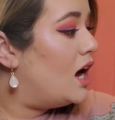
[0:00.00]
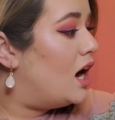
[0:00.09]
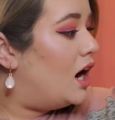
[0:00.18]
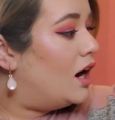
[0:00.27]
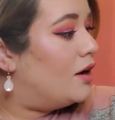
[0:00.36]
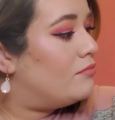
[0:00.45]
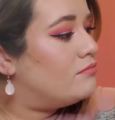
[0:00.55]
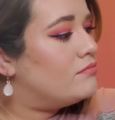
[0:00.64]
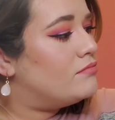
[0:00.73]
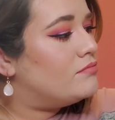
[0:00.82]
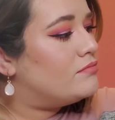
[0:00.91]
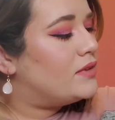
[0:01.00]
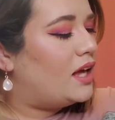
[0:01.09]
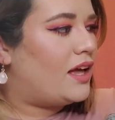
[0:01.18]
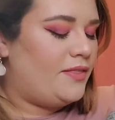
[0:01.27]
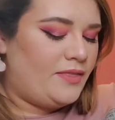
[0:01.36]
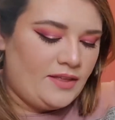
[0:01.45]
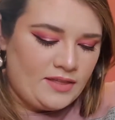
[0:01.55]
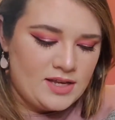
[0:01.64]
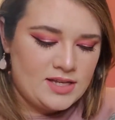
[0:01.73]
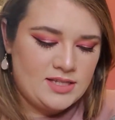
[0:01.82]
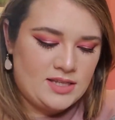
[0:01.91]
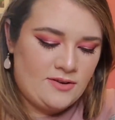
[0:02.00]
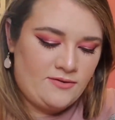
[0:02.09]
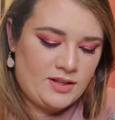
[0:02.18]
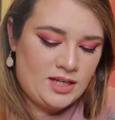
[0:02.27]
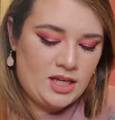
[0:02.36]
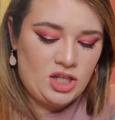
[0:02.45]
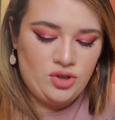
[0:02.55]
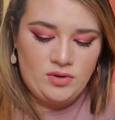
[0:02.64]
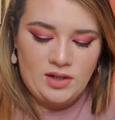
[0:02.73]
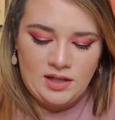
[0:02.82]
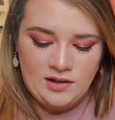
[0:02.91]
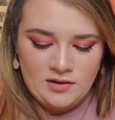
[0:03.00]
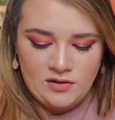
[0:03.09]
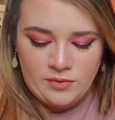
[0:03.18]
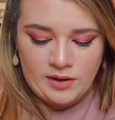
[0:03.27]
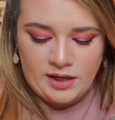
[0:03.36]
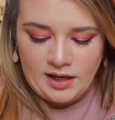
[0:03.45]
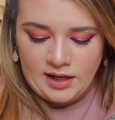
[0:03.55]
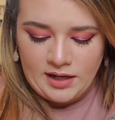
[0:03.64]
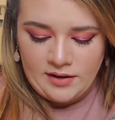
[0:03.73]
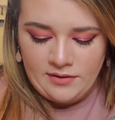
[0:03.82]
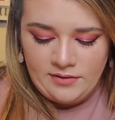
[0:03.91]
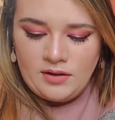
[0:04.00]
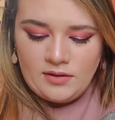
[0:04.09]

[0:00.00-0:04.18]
Yeah, I think that is definitely unique to what I have.